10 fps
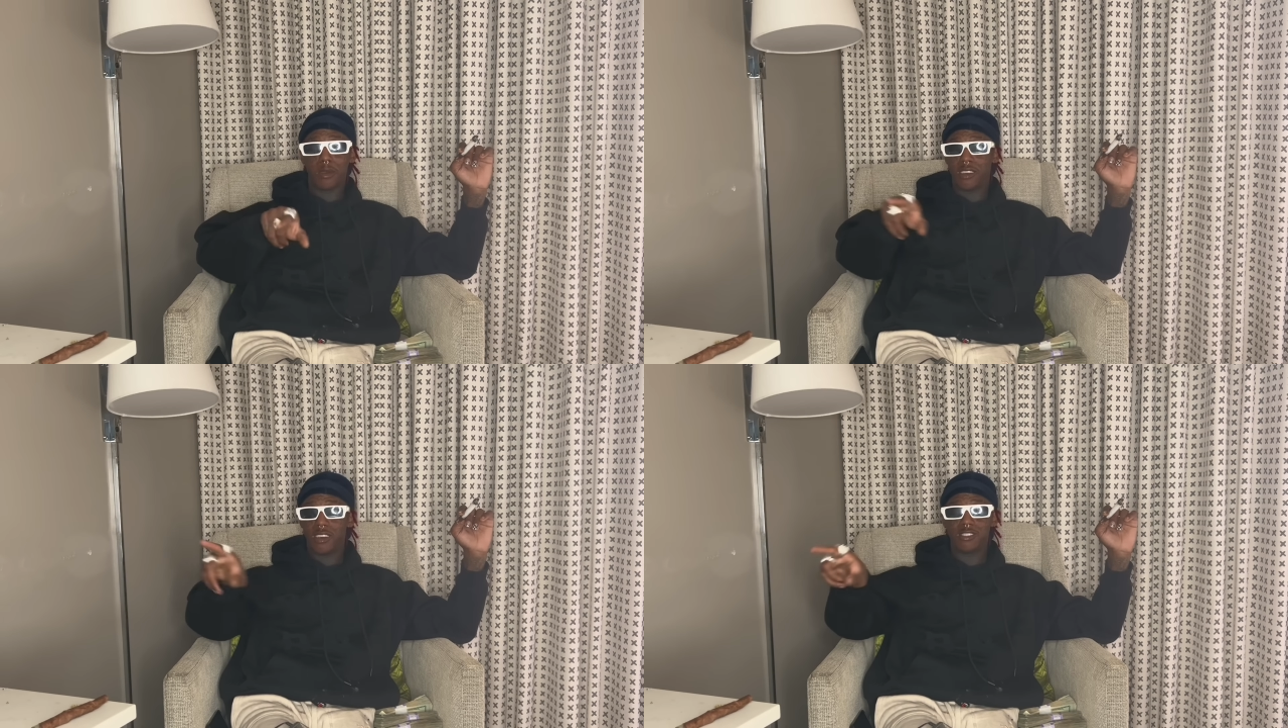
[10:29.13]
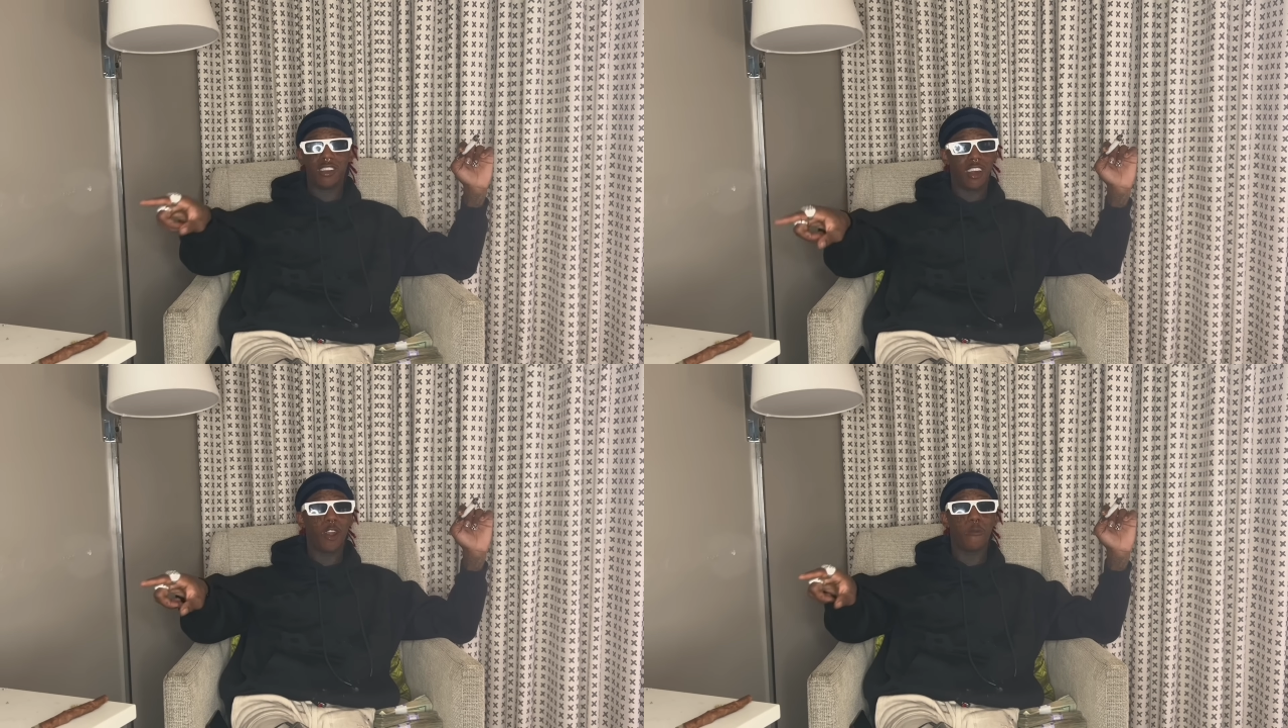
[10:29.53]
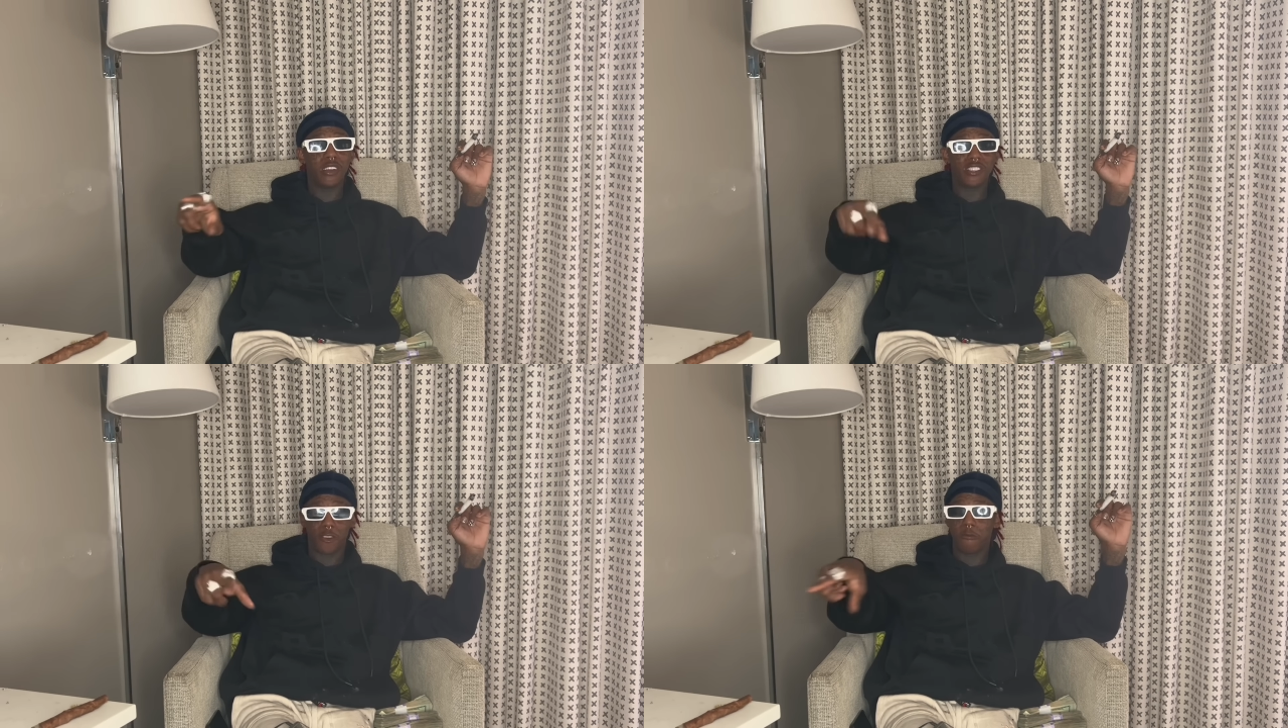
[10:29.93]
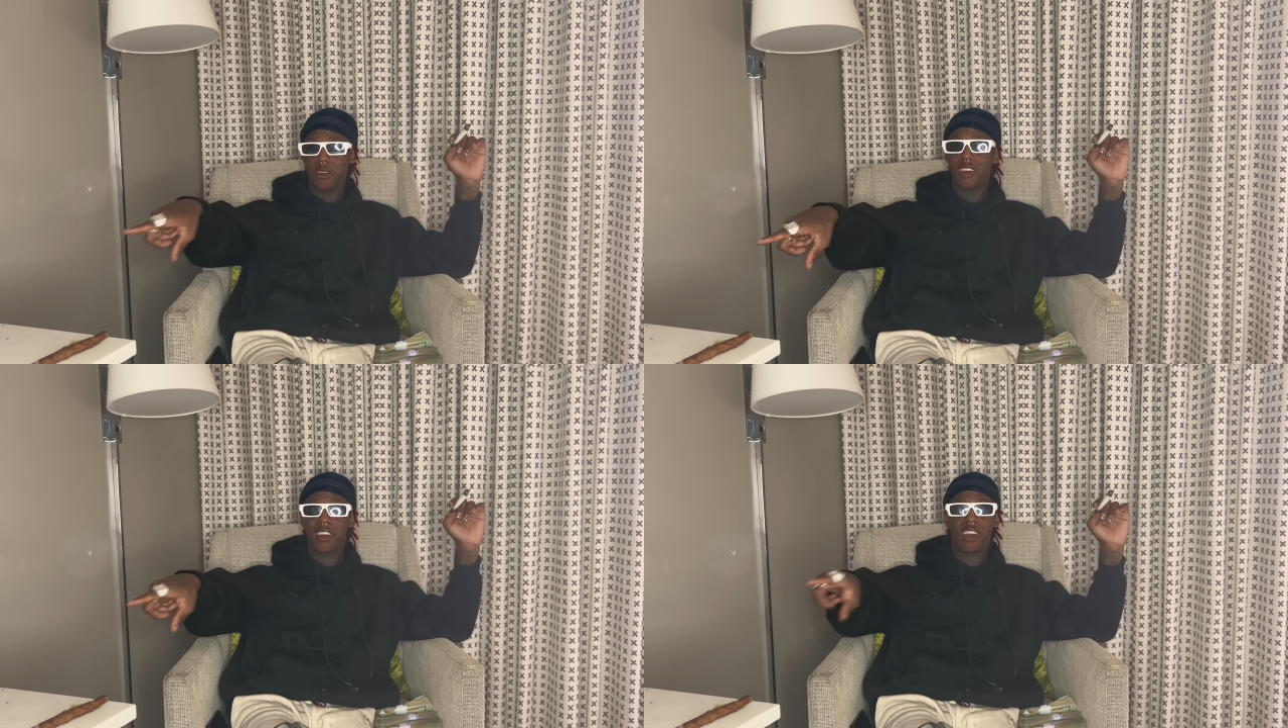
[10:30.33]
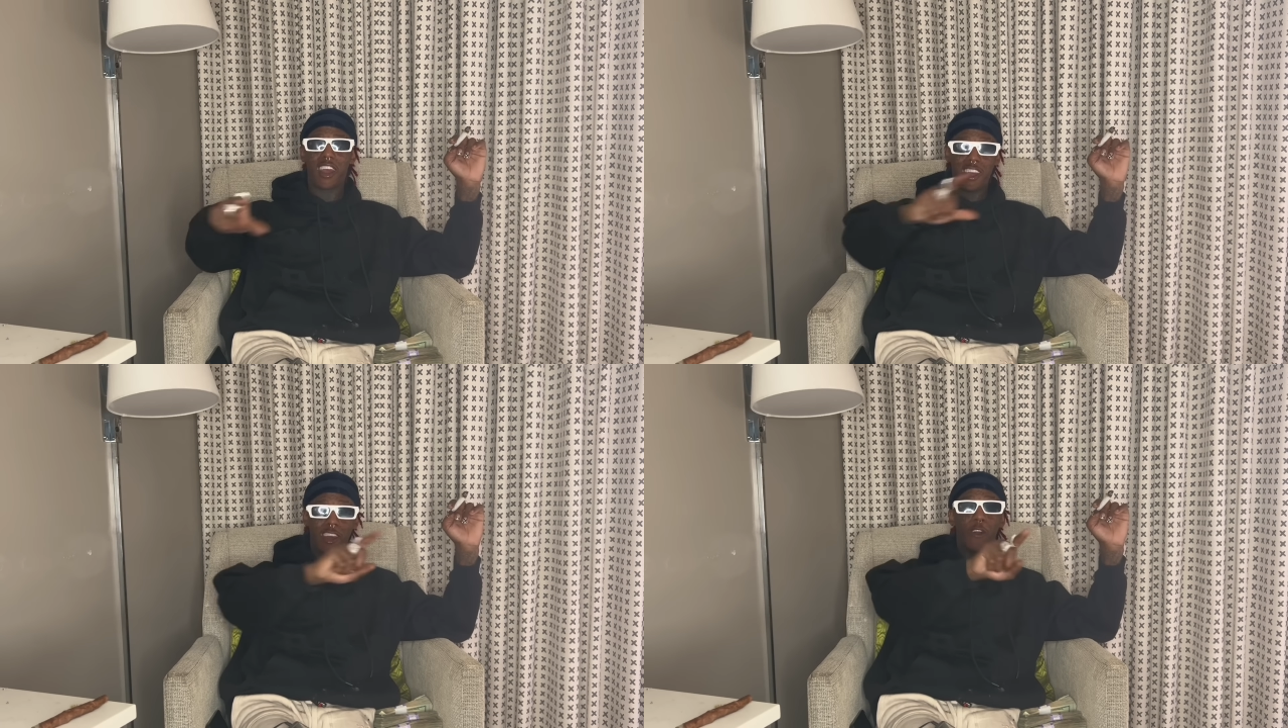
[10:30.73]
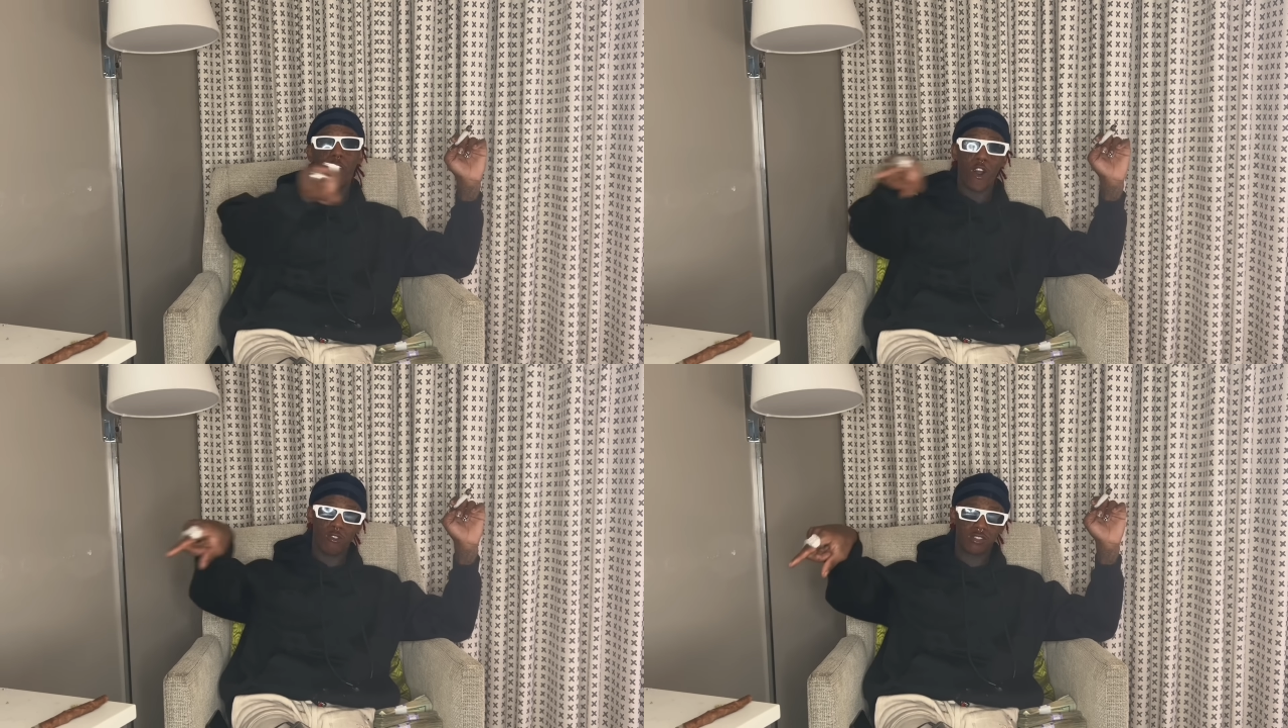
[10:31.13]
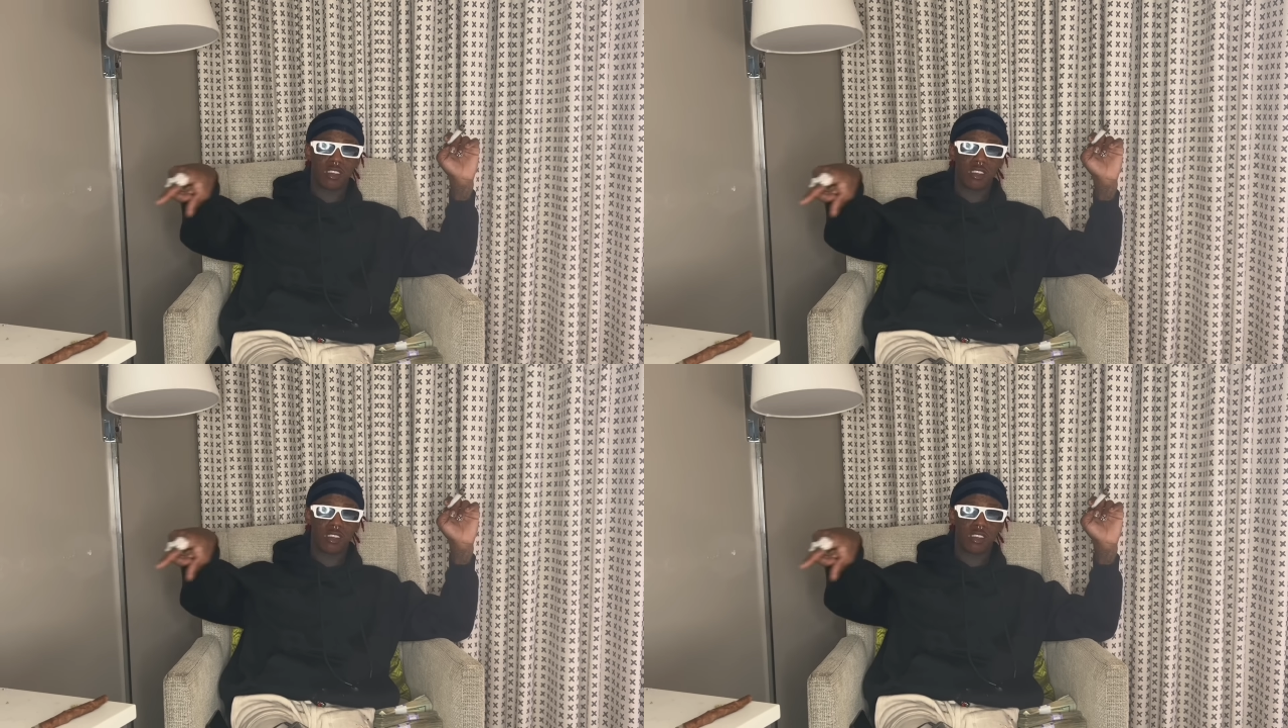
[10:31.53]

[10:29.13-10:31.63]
be he gonna be so big he gonna own